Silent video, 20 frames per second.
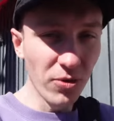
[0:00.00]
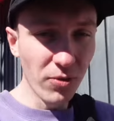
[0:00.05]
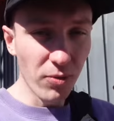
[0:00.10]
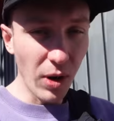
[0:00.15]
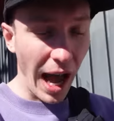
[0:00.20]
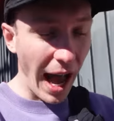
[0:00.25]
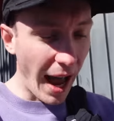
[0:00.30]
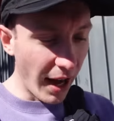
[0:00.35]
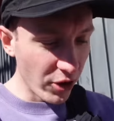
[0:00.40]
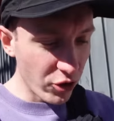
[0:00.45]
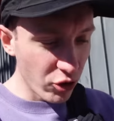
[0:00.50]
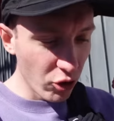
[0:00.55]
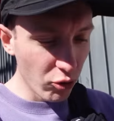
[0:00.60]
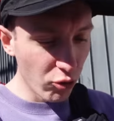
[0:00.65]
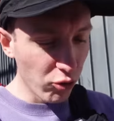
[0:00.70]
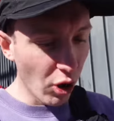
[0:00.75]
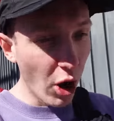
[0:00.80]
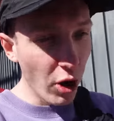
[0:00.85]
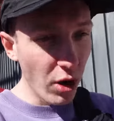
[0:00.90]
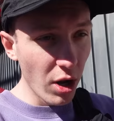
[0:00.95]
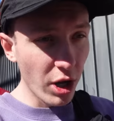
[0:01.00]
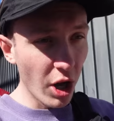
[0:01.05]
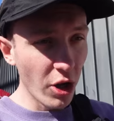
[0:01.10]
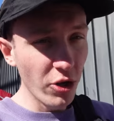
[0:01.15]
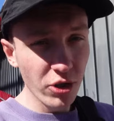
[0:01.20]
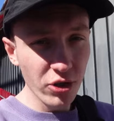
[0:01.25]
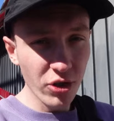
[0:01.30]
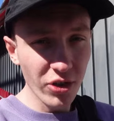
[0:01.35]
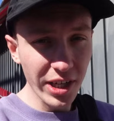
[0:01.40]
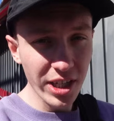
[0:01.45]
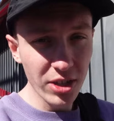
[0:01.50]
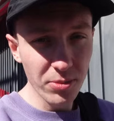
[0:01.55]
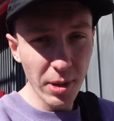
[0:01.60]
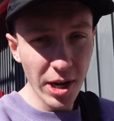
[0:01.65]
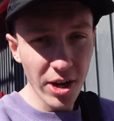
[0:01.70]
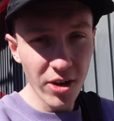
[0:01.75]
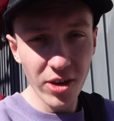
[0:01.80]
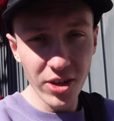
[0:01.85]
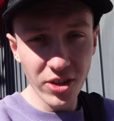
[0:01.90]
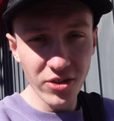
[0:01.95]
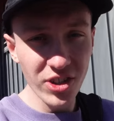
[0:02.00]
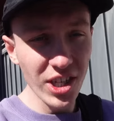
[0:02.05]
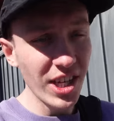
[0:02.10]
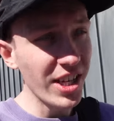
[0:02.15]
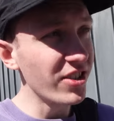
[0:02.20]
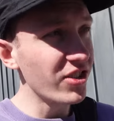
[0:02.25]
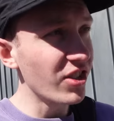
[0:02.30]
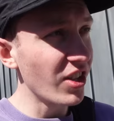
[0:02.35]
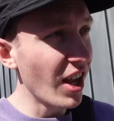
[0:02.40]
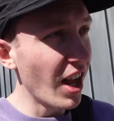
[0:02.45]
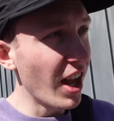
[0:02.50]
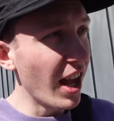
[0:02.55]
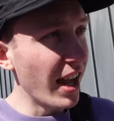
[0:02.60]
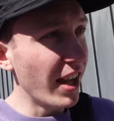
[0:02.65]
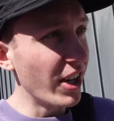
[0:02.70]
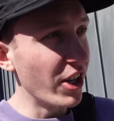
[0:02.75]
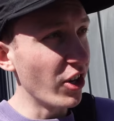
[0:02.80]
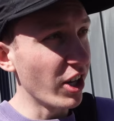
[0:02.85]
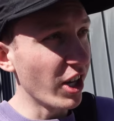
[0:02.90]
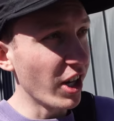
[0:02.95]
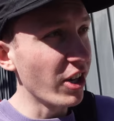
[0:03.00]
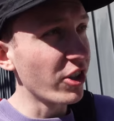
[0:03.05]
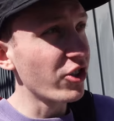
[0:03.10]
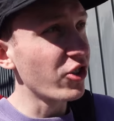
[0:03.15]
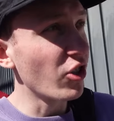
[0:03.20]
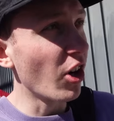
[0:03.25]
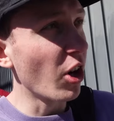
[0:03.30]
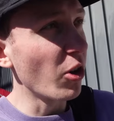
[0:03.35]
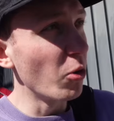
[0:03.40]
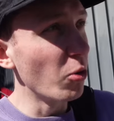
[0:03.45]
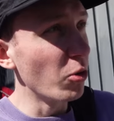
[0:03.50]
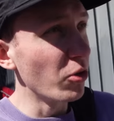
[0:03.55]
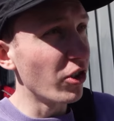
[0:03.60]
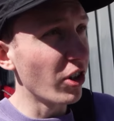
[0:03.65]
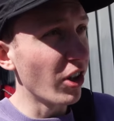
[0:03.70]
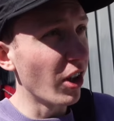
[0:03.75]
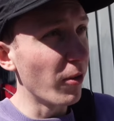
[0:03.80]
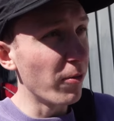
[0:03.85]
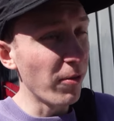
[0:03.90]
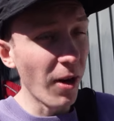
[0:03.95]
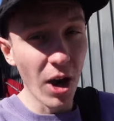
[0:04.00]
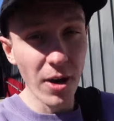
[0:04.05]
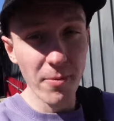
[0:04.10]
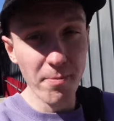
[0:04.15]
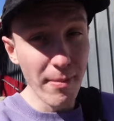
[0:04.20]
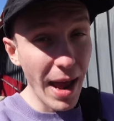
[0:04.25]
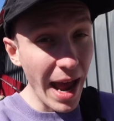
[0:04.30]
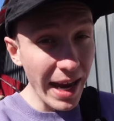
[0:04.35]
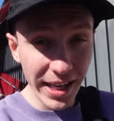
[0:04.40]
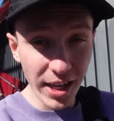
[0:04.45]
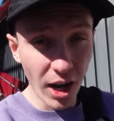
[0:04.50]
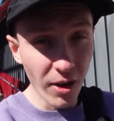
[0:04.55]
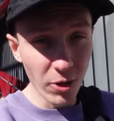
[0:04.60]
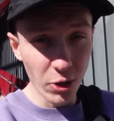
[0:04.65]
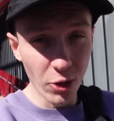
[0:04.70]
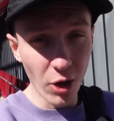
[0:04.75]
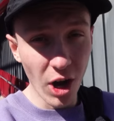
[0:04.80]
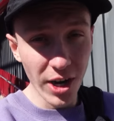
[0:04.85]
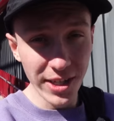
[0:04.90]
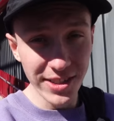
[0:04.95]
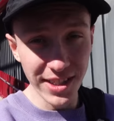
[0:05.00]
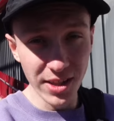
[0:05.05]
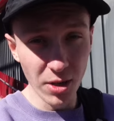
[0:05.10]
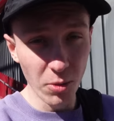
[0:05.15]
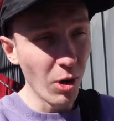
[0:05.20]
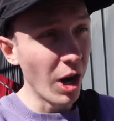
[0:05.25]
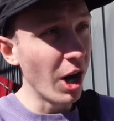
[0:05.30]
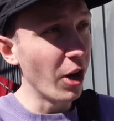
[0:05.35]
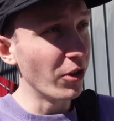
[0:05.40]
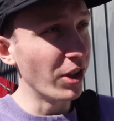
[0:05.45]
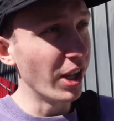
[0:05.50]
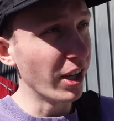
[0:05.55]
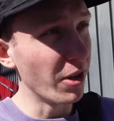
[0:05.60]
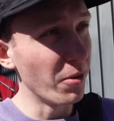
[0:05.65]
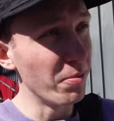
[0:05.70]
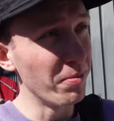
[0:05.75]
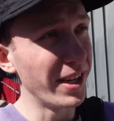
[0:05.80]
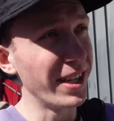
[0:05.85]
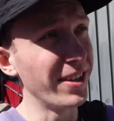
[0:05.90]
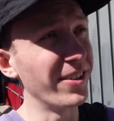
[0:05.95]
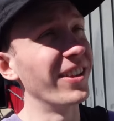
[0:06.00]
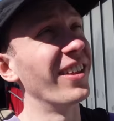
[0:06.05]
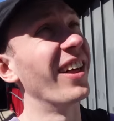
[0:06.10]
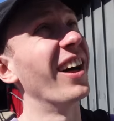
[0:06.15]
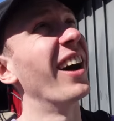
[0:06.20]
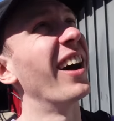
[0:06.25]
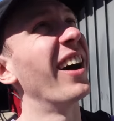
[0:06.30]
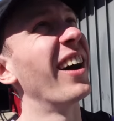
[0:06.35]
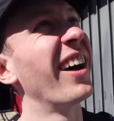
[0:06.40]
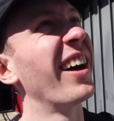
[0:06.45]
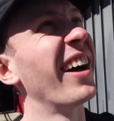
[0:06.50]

of actual roller coaster experiences, you're going to struggle to find many other rides in the world that compete with that.